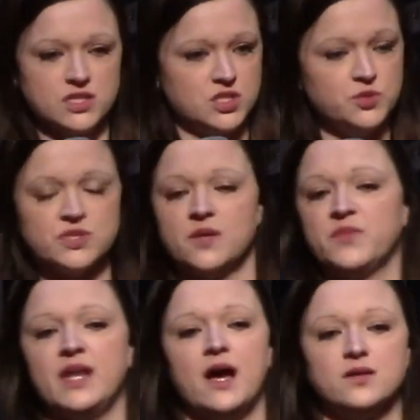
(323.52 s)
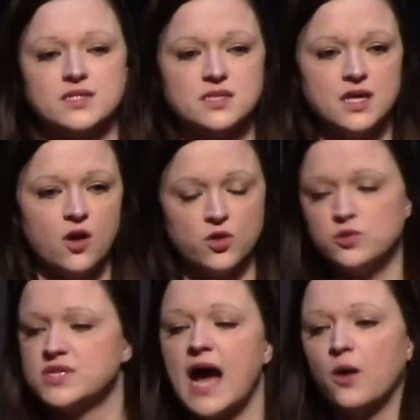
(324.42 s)
do something else or
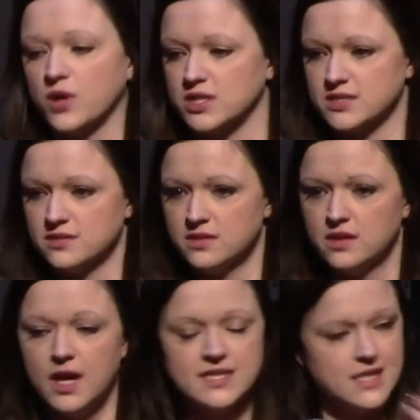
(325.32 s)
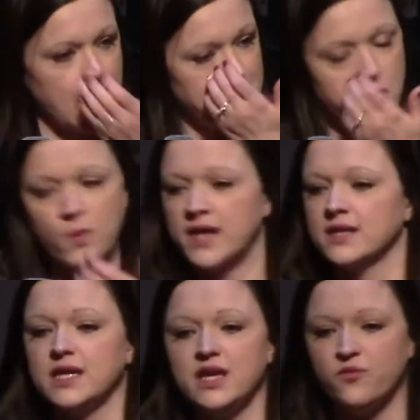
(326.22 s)
lose hours. I said, I don't want to
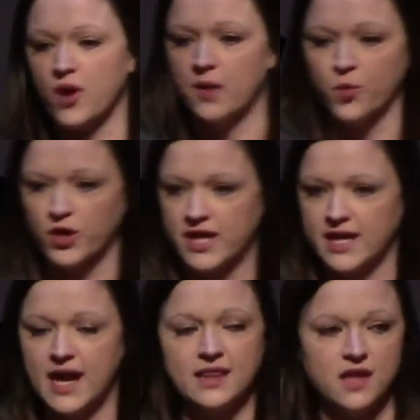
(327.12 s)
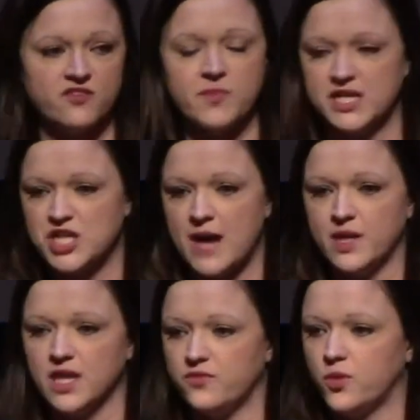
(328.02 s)
leave where I'm working. I love my job. I
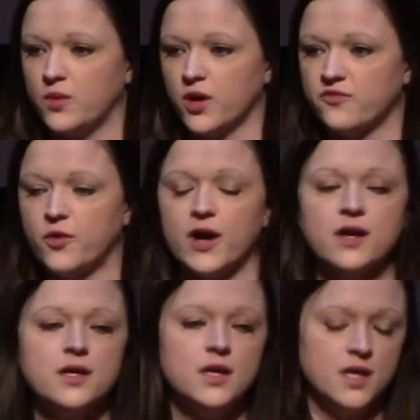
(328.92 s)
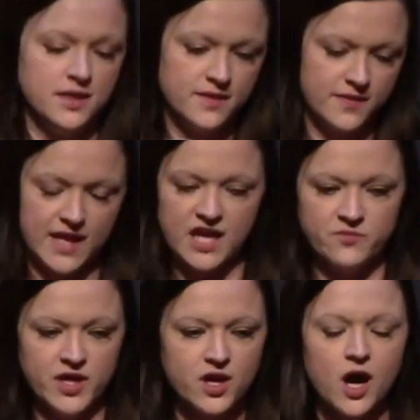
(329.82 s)
love who I work for. They gave
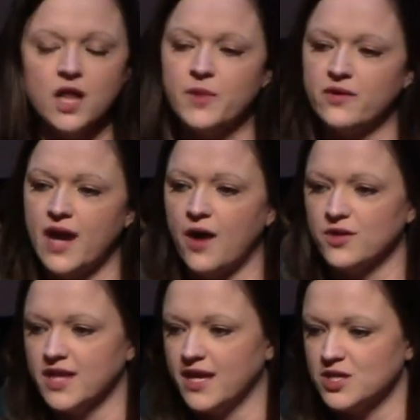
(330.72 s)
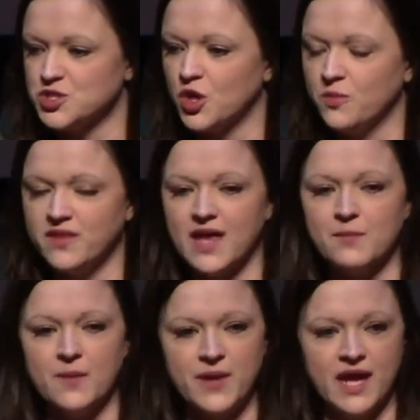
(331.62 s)
me a call about an hour later and told me that
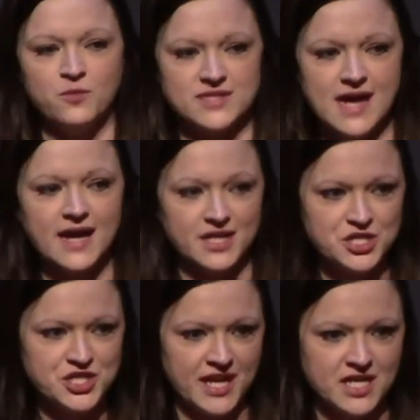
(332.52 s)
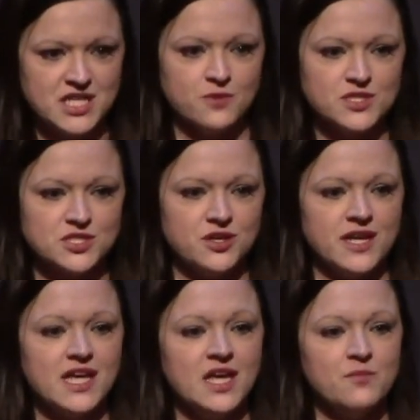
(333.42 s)
my pay was not going to change. I was still
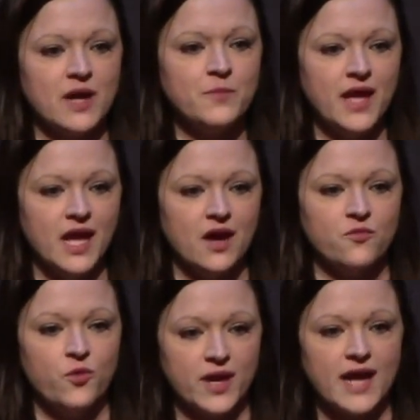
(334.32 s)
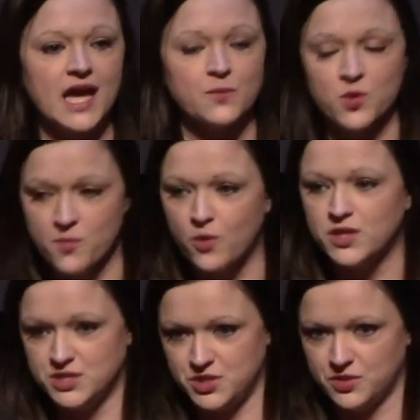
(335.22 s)
going to keep my pay of what I got
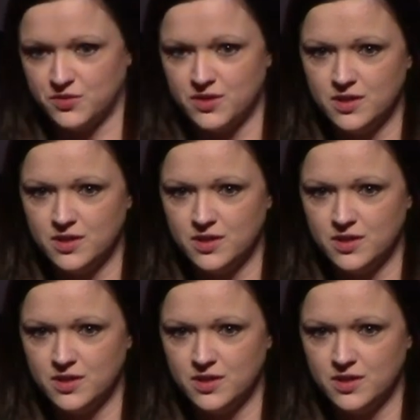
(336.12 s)
promoted to,